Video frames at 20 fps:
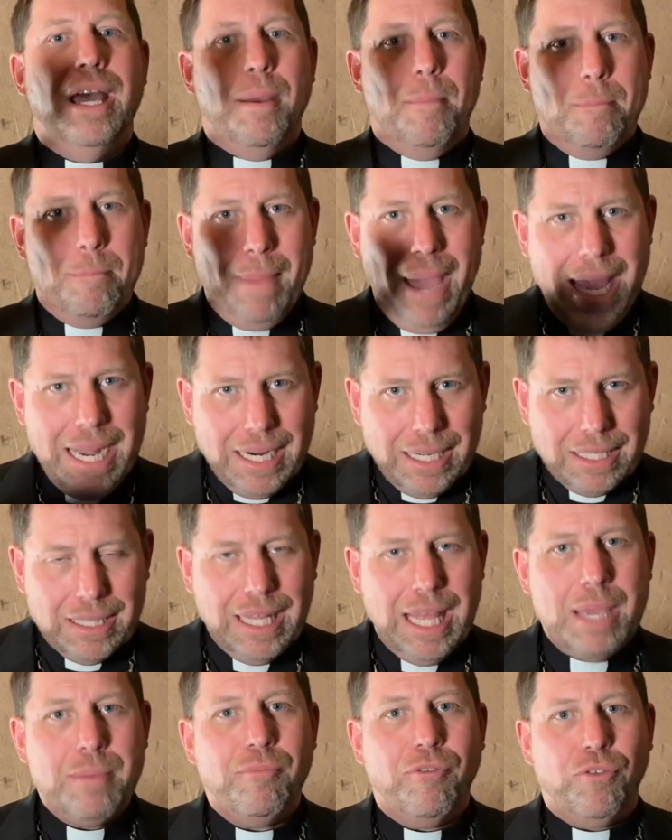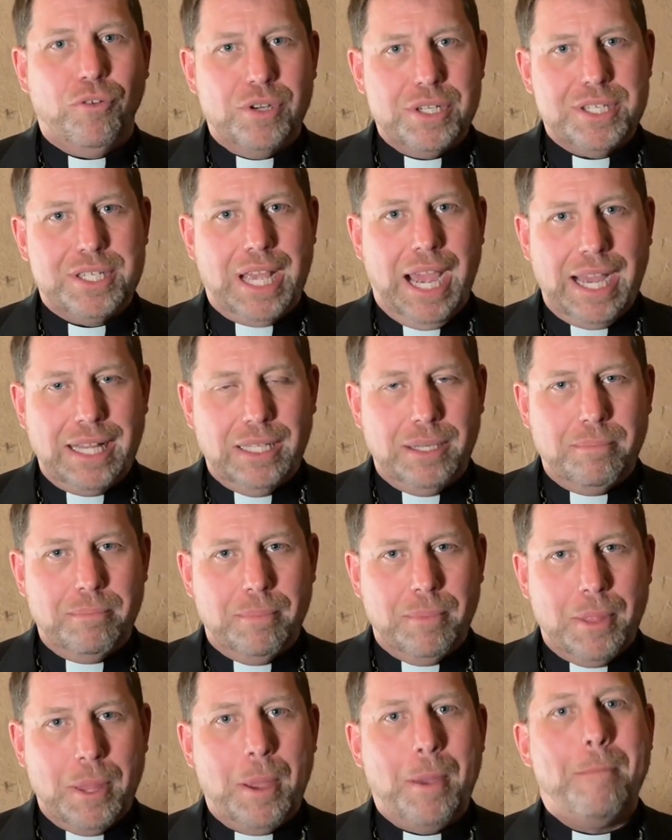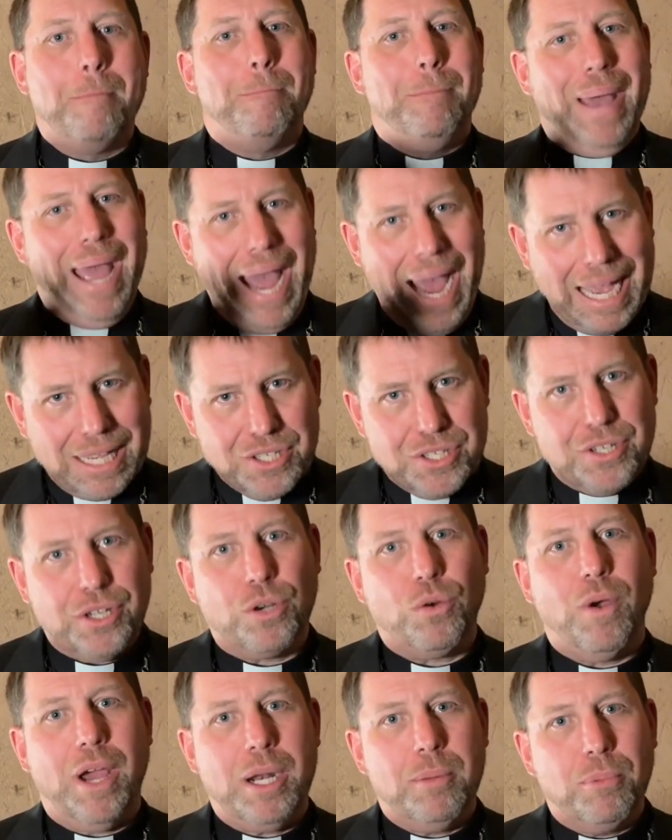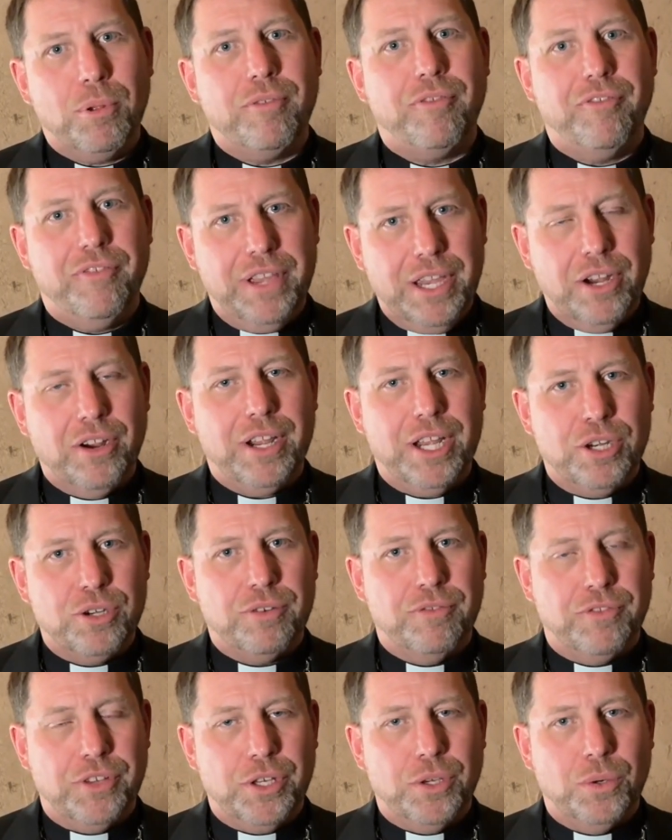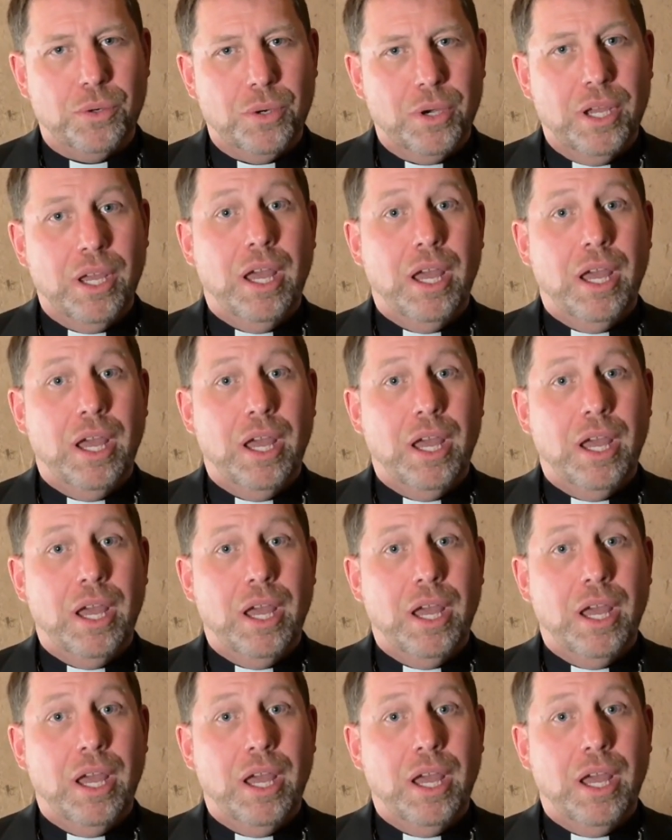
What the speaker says: made a claim for asylum, passed a credible fear interview.